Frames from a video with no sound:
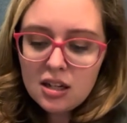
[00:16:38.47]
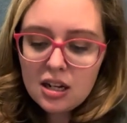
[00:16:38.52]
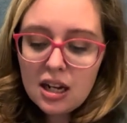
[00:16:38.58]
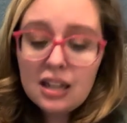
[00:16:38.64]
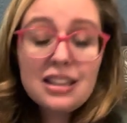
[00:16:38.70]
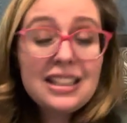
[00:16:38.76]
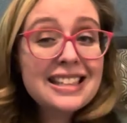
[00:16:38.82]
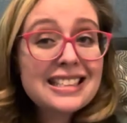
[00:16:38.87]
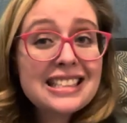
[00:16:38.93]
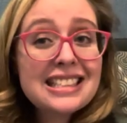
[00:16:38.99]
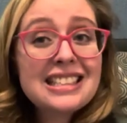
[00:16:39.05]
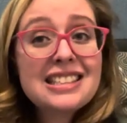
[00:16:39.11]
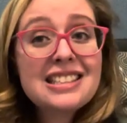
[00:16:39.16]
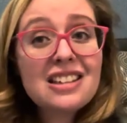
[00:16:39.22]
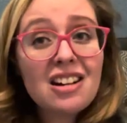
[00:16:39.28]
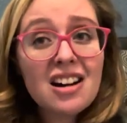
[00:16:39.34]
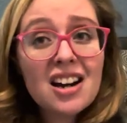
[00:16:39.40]
Alexis
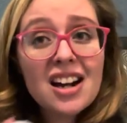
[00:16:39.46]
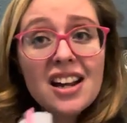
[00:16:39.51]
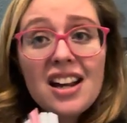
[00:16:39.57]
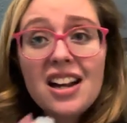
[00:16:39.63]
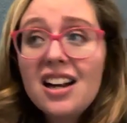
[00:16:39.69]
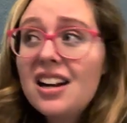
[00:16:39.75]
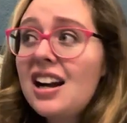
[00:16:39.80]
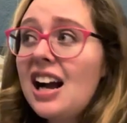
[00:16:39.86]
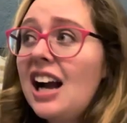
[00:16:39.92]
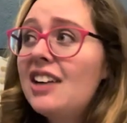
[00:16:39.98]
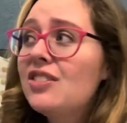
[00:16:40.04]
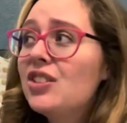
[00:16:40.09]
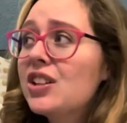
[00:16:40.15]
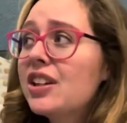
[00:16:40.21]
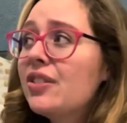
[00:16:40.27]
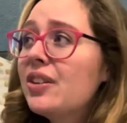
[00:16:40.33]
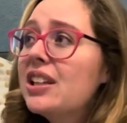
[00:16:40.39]
Daria. I've
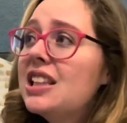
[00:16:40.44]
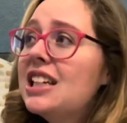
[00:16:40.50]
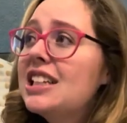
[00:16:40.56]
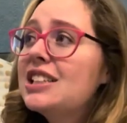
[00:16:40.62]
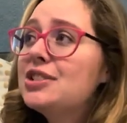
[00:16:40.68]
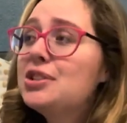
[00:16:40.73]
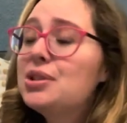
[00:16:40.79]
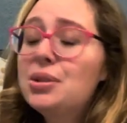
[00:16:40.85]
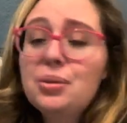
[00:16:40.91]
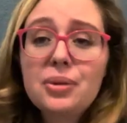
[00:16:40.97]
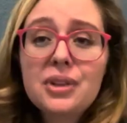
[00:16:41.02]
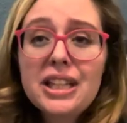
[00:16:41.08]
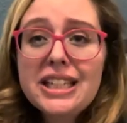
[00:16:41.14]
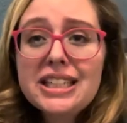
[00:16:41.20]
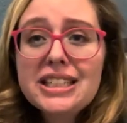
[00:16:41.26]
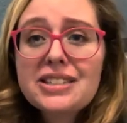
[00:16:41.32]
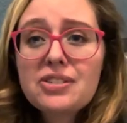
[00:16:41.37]
only read like two
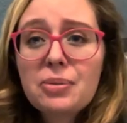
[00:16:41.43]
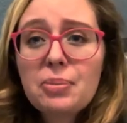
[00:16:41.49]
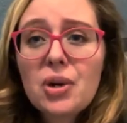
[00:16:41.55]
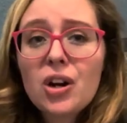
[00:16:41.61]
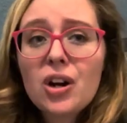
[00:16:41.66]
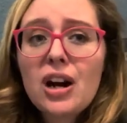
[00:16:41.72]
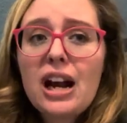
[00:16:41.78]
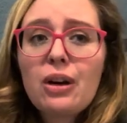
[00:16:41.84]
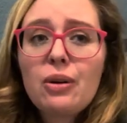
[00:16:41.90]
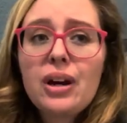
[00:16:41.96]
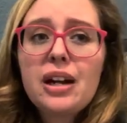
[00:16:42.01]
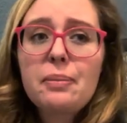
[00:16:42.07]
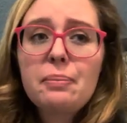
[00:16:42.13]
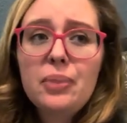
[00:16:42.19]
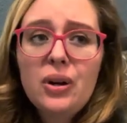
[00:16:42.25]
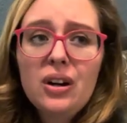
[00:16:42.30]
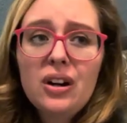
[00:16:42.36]
things from her. I read a
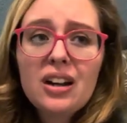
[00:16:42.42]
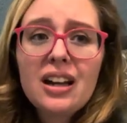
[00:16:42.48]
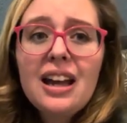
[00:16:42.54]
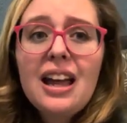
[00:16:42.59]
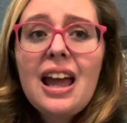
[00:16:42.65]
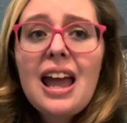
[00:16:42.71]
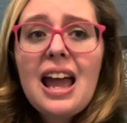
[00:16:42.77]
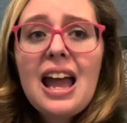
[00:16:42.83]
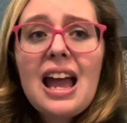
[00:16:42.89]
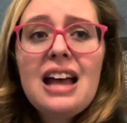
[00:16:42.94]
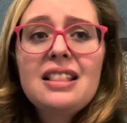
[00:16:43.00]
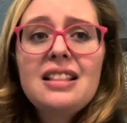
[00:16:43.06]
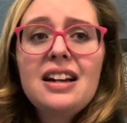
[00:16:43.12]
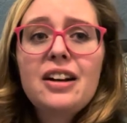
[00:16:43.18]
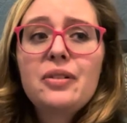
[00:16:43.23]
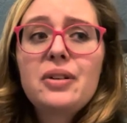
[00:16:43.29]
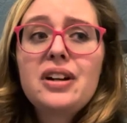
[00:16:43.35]
book and
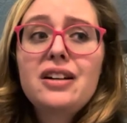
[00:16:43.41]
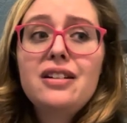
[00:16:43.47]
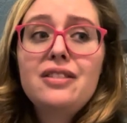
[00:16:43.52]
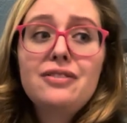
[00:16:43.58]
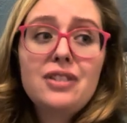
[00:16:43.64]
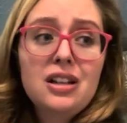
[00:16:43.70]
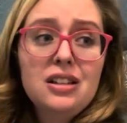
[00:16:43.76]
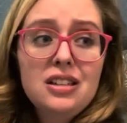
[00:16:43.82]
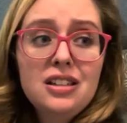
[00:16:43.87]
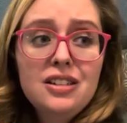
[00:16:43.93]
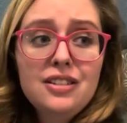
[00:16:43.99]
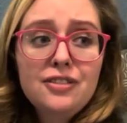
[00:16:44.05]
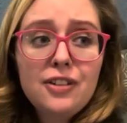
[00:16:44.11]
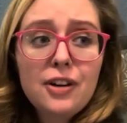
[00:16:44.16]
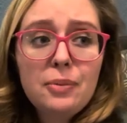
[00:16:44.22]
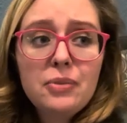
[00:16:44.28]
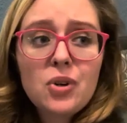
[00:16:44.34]
then I read a novella
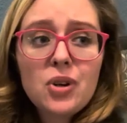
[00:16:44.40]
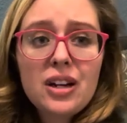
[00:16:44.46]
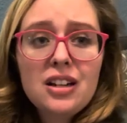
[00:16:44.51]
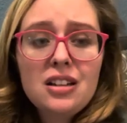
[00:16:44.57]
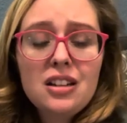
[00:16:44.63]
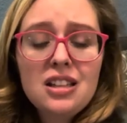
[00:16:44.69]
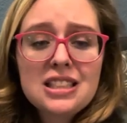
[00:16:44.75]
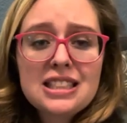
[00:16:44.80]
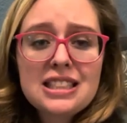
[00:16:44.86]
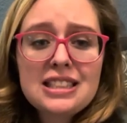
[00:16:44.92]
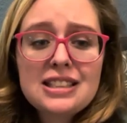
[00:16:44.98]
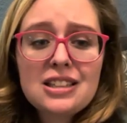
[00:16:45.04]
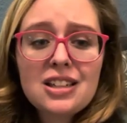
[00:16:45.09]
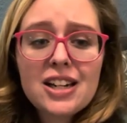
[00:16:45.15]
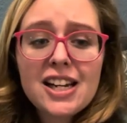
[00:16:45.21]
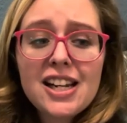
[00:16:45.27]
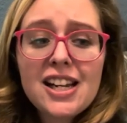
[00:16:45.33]
from Alexis
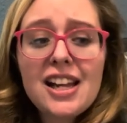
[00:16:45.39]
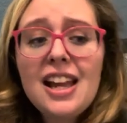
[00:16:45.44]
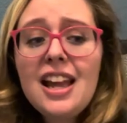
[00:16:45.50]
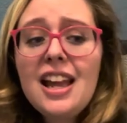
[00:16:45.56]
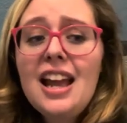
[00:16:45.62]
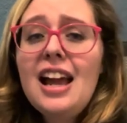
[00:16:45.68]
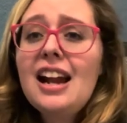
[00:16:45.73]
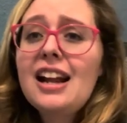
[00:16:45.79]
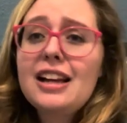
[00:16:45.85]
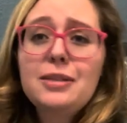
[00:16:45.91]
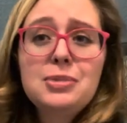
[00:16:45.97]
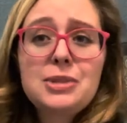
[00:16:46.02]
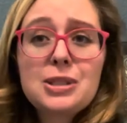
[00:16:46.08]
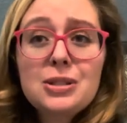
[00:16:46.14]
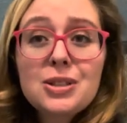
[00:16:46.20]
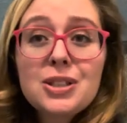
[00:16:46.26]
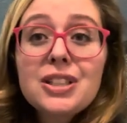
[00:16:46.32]
Daria and I
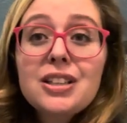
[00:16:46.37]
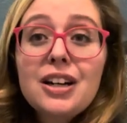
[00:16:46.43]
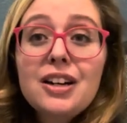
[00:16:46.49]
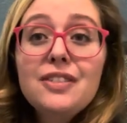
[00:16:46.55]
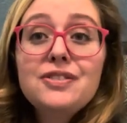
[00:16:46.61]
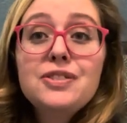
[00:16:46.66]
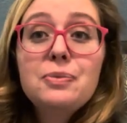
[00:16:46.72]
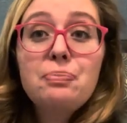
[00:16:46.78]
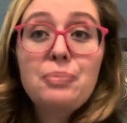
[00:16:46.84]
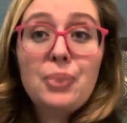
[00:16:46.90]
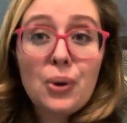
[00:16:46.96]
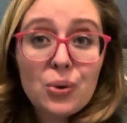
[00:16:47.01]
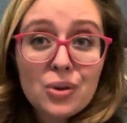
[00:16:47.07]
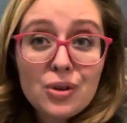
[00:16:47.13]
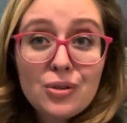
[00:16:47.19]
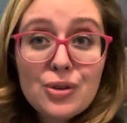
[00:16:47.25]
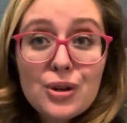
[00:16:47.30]
absolutely loved
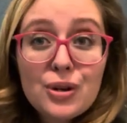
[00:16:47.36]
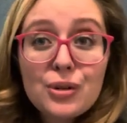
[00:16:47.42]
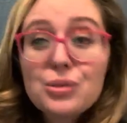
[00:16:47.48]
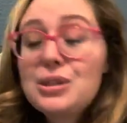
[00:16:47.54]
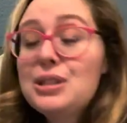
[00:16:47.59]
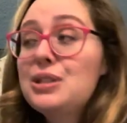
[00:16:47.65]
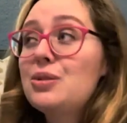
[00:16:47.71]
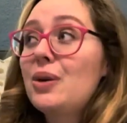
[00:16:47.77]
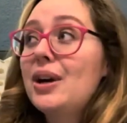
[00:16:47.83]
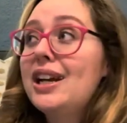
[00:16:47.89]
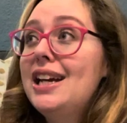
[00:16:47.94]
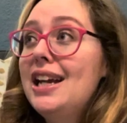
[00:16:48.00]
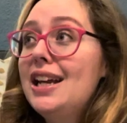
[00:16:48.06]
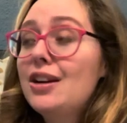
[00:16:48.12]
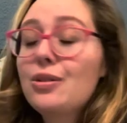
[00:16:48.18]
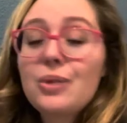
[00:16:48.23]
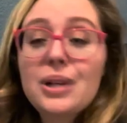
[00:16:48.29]
both of those so I
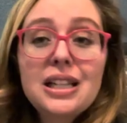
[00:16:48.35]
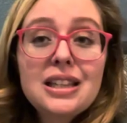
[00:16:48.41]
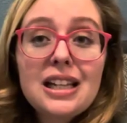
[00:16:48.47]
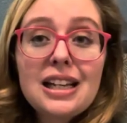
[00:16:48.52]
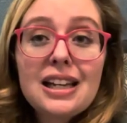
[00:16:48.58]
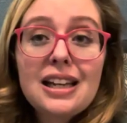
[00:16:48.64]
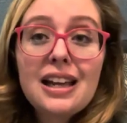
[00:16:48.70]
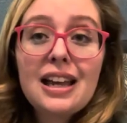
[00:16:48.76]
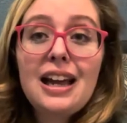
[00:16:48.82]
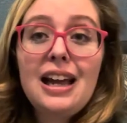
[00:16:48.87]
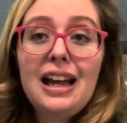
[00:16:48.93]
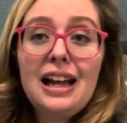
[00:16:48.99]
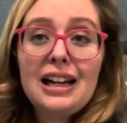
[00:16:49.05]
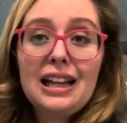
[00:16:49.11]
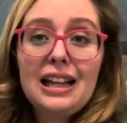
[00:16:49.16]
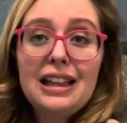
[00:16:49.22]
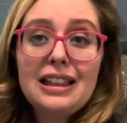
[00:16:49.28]
need to read like
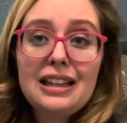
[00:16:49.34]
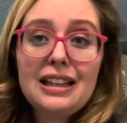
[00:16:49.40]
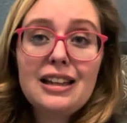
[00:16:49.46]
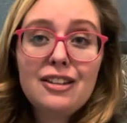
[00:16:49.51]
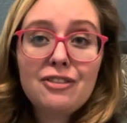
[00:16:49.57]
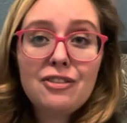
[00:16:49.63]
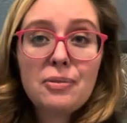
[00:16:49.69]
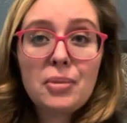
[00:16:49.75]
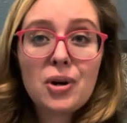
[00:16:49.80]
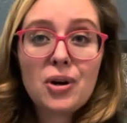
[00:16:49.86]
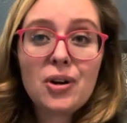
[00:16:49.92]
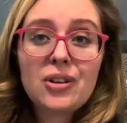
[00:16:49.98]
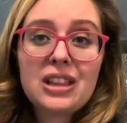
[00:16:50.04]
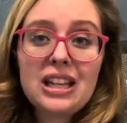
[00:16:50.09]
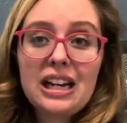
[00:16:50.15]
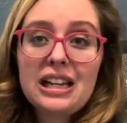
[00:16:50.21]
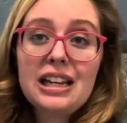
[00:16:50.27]
anything from her
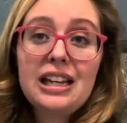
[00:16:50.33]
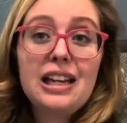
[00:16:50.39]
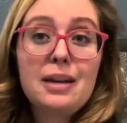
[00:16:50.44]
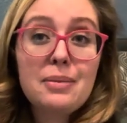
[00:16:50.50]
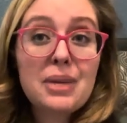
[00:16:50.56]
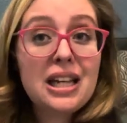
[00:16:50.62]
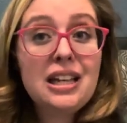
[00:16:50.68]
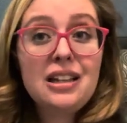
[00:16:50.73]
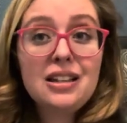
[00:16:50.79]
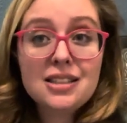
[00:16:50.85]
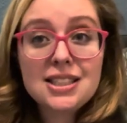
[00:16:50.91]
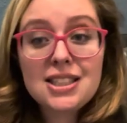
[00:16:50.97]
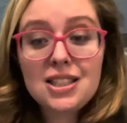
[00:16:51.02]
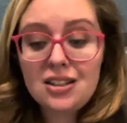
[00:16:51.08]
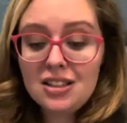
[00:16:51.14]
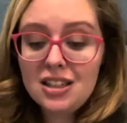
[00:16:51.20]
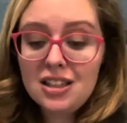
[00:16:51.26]
that I can get my hands
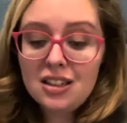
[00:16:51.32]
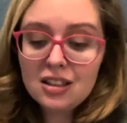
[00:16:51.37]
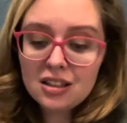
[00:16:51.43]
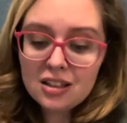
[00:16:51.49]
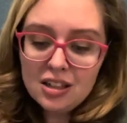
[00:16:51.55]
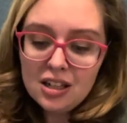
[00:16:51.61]
on